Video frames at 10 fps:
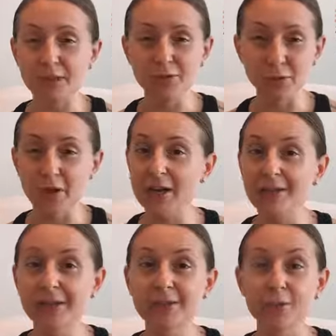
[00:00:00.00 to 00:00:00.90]
So
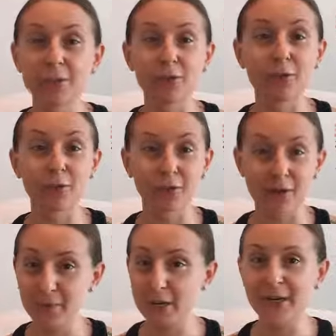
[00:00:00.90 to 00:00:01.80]
frankincense was grown
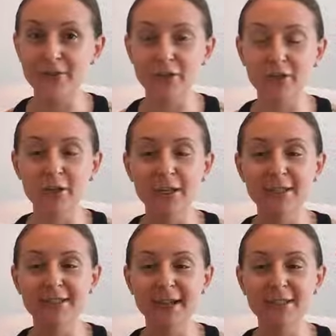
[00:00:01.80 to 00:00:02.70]
right where nature and God
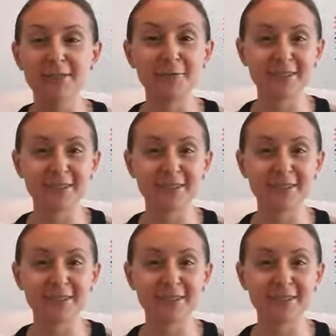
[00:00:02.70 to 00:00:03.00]
intended,